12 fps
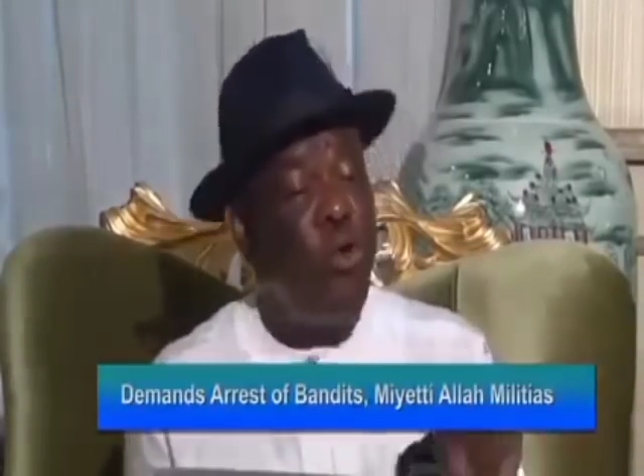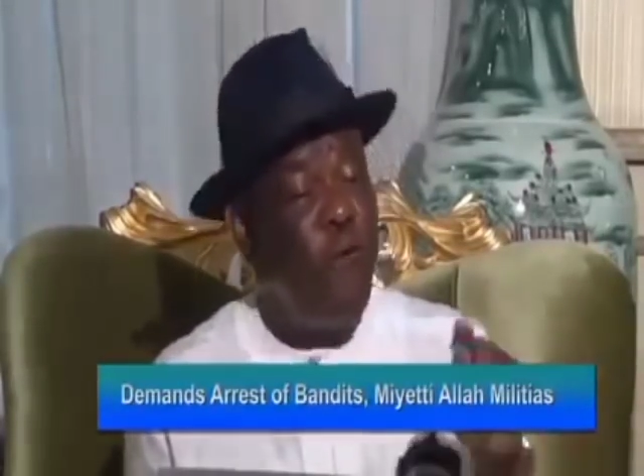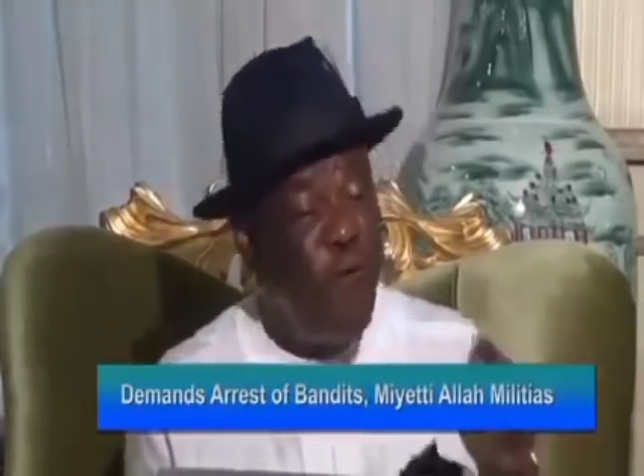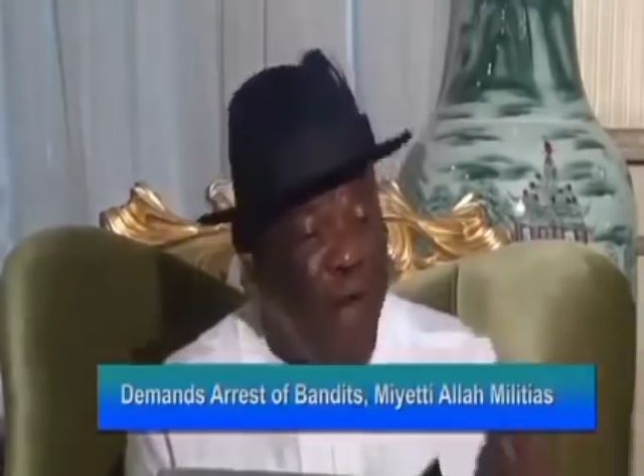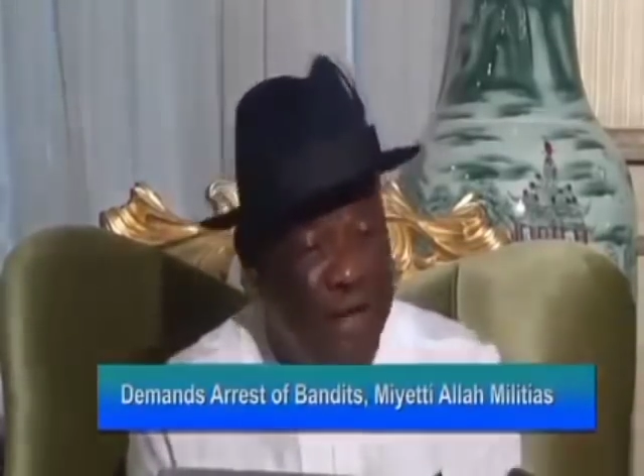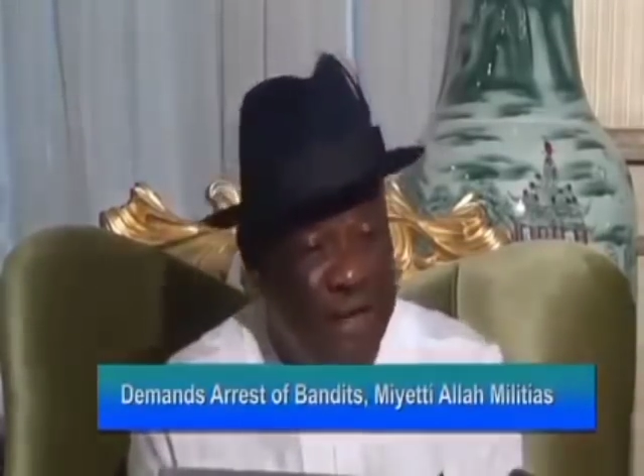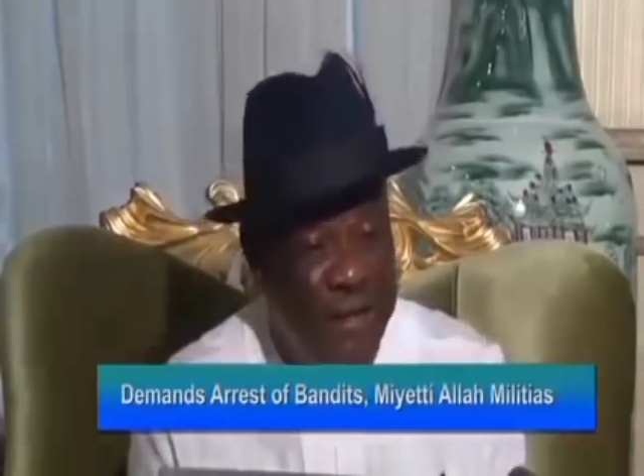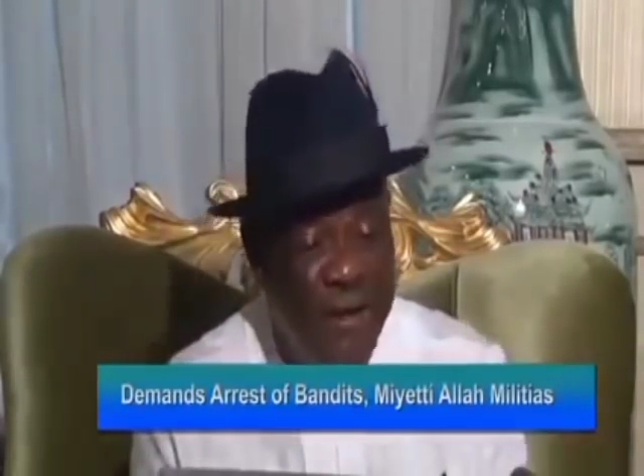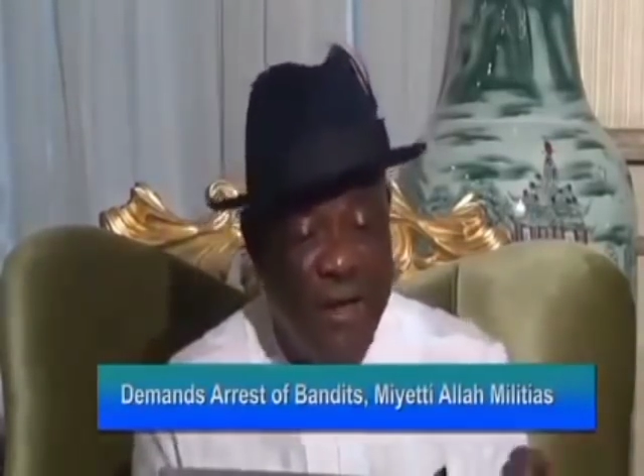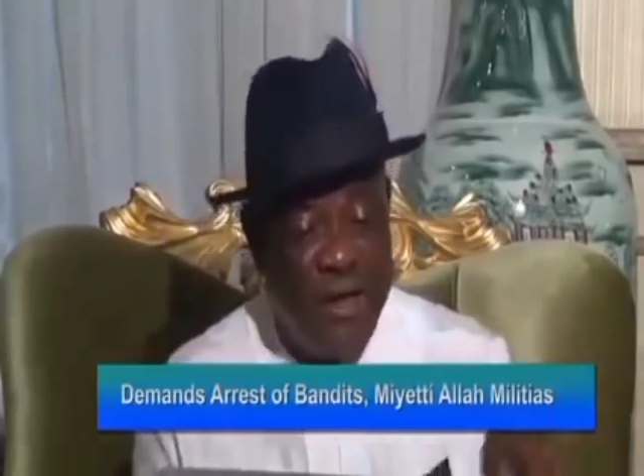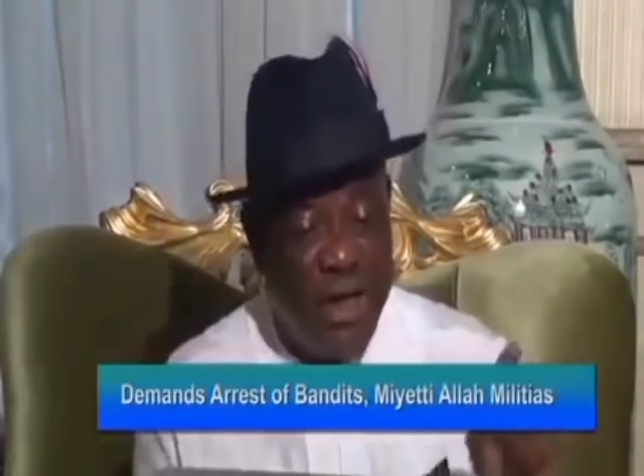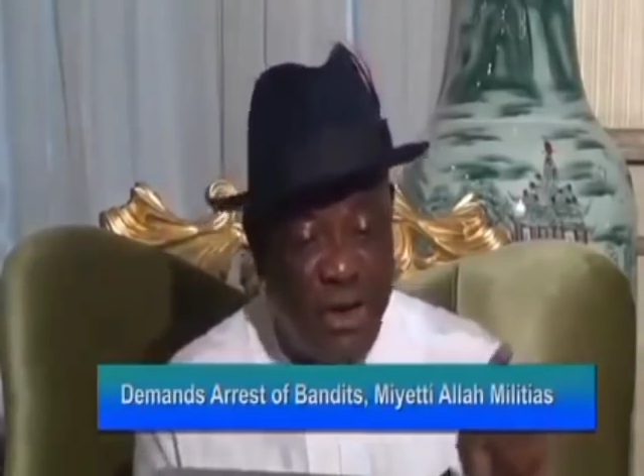to
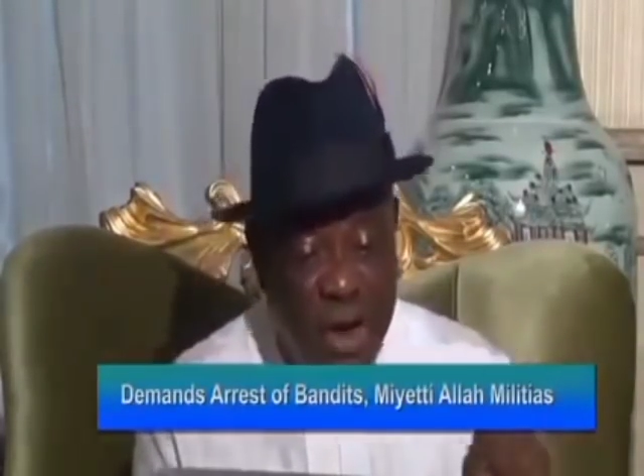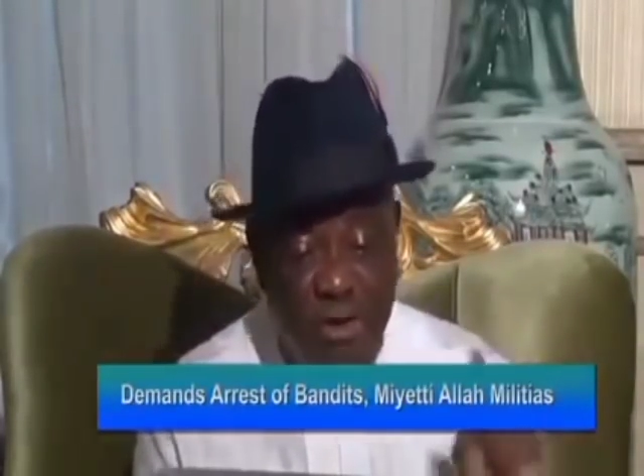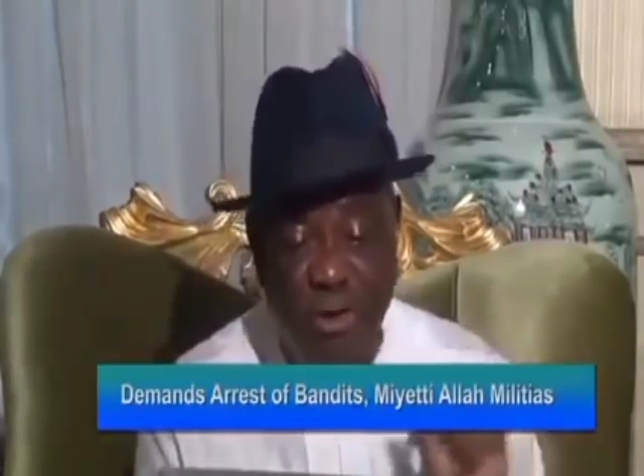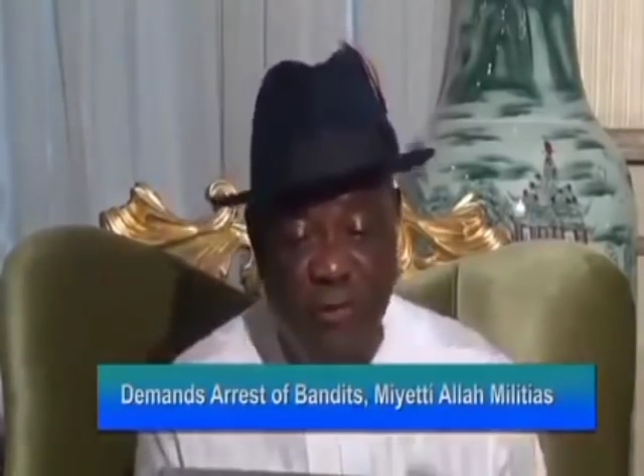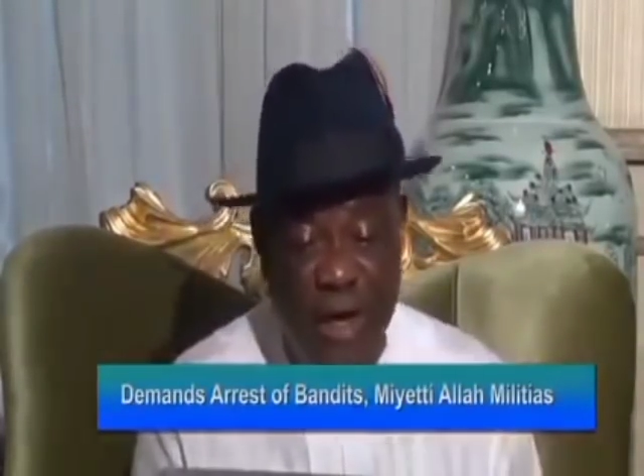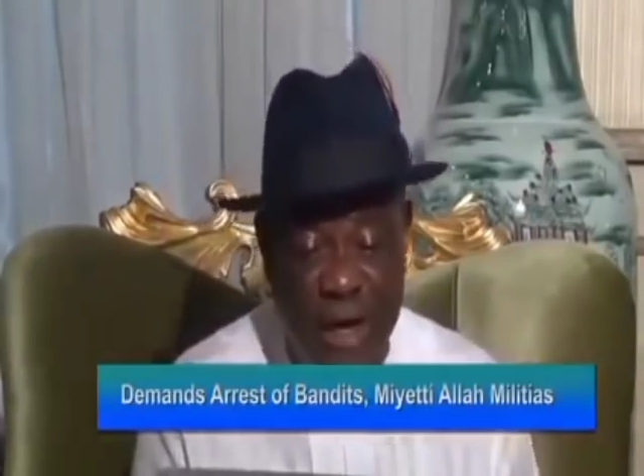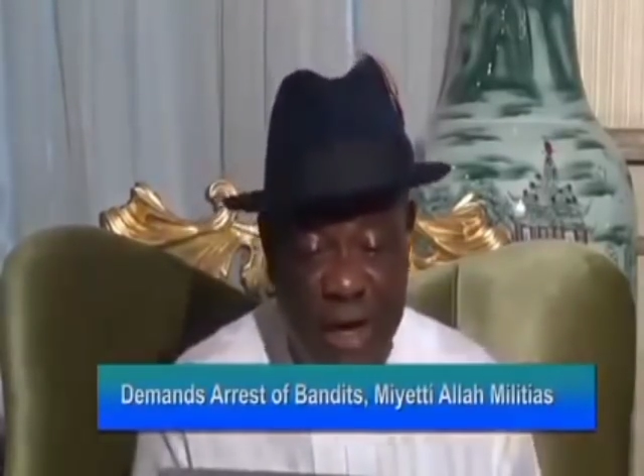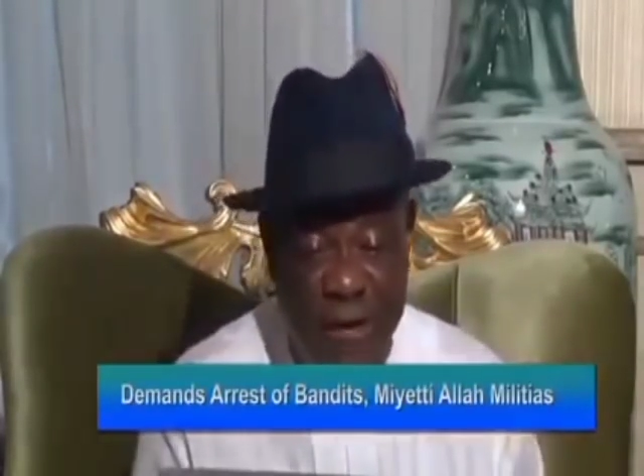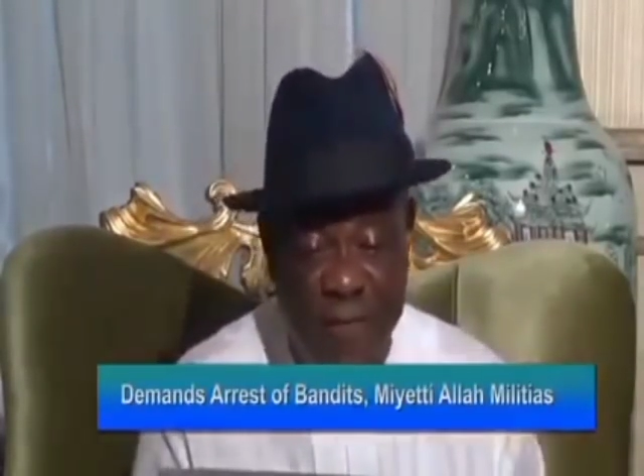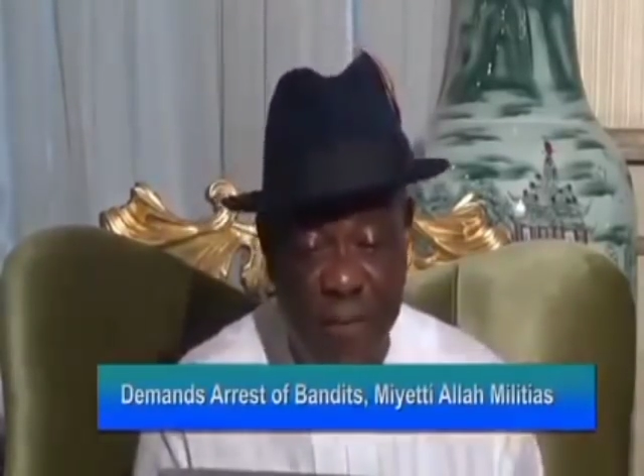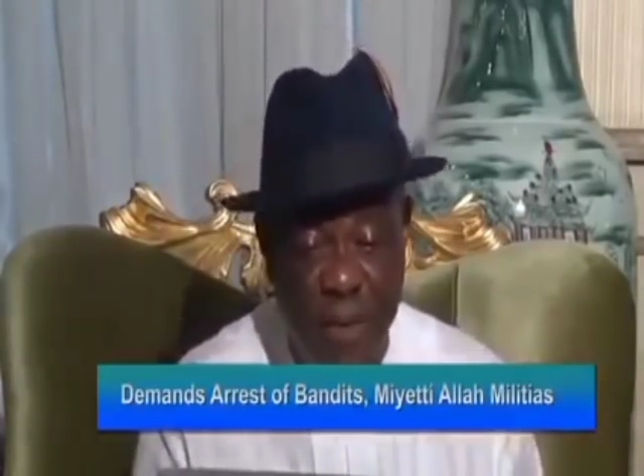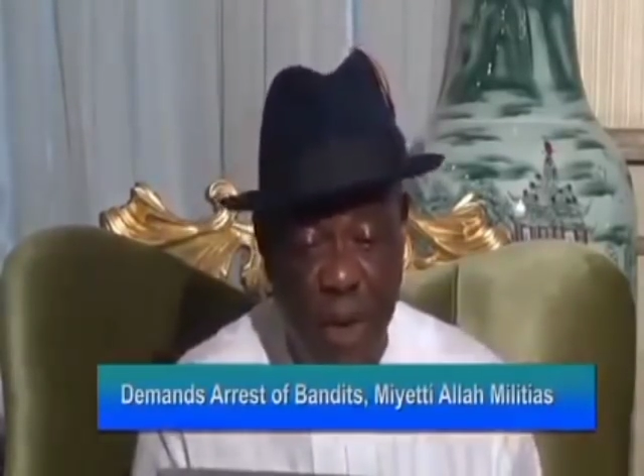face the wrath of
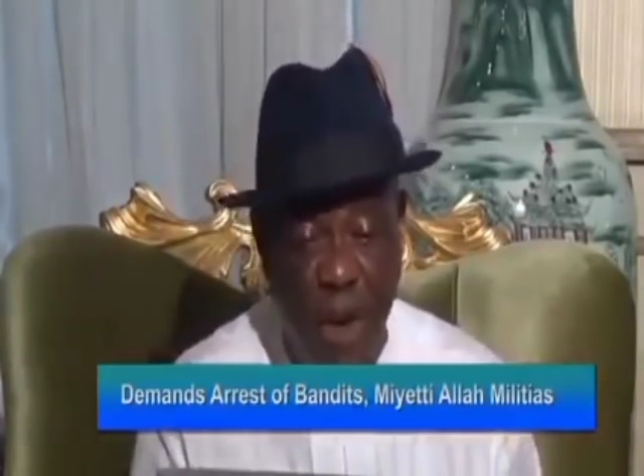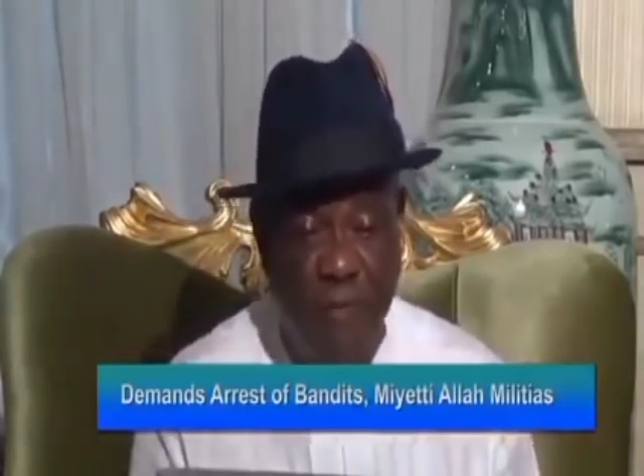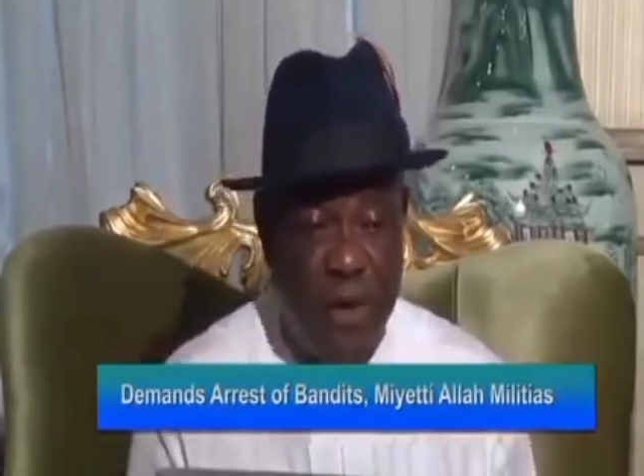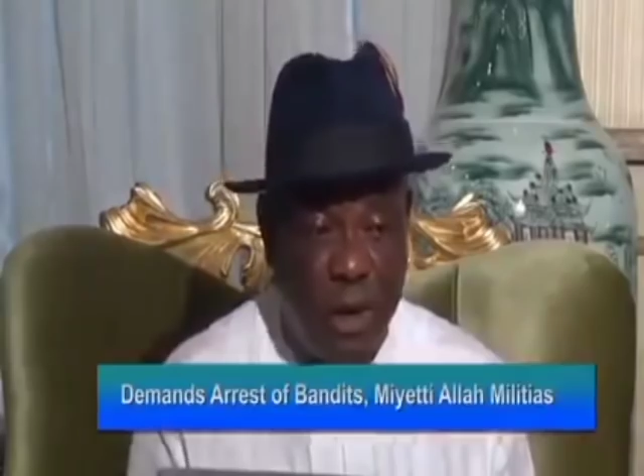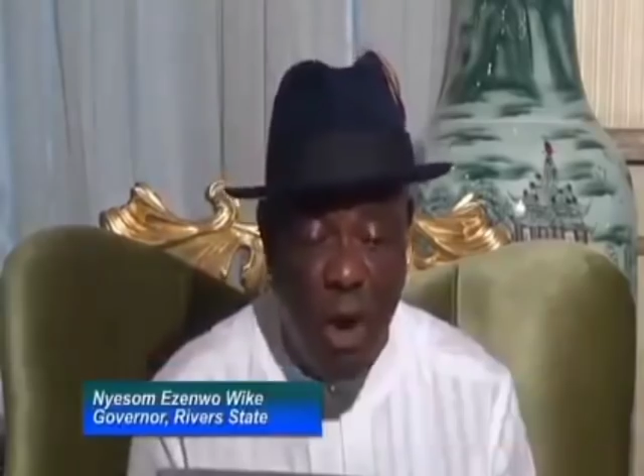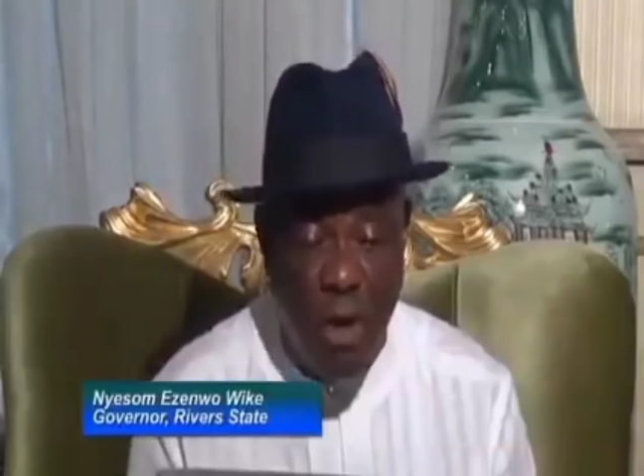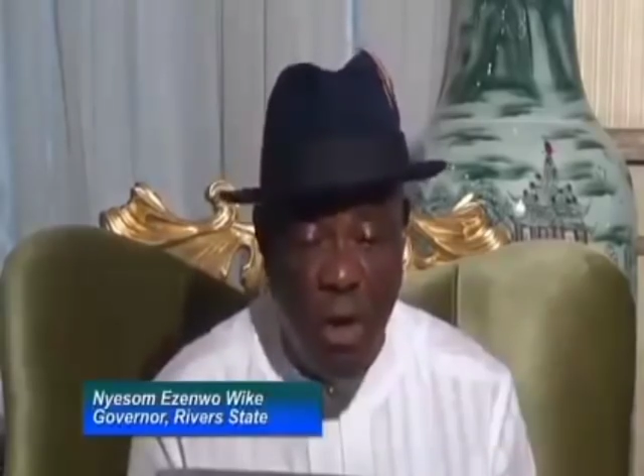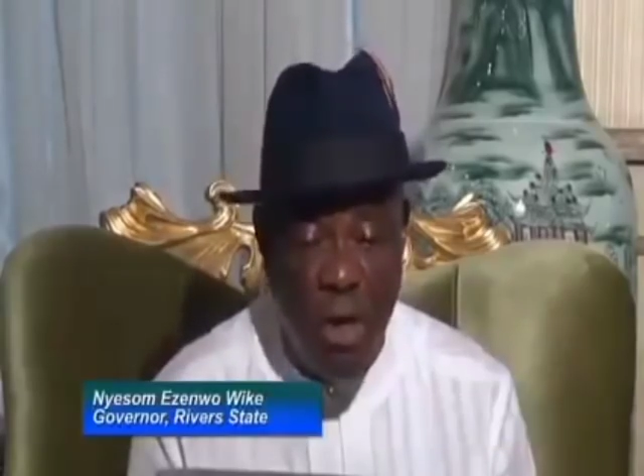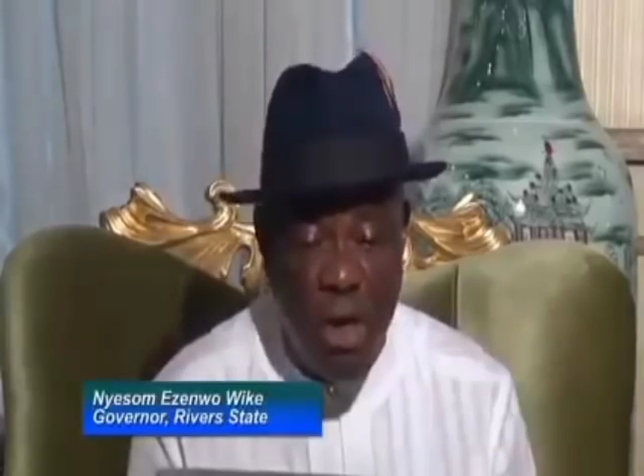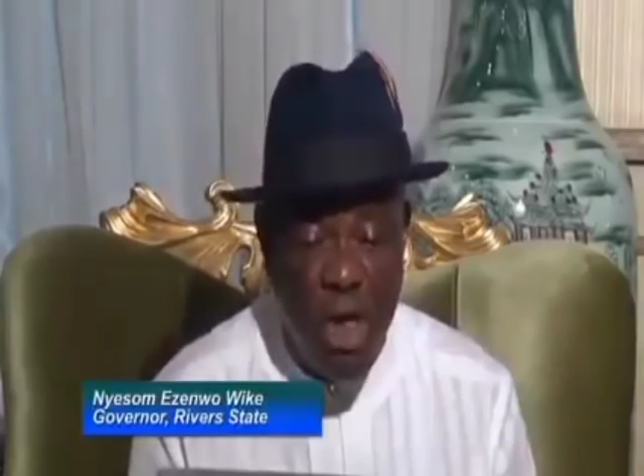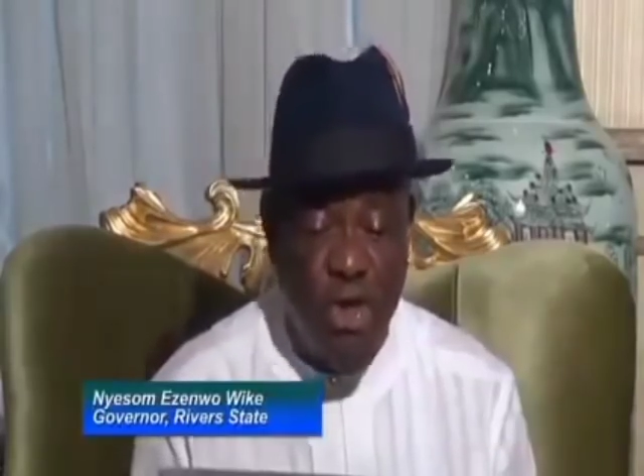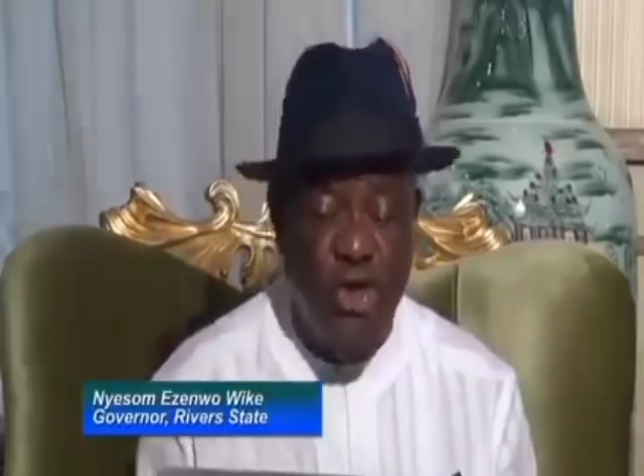the law.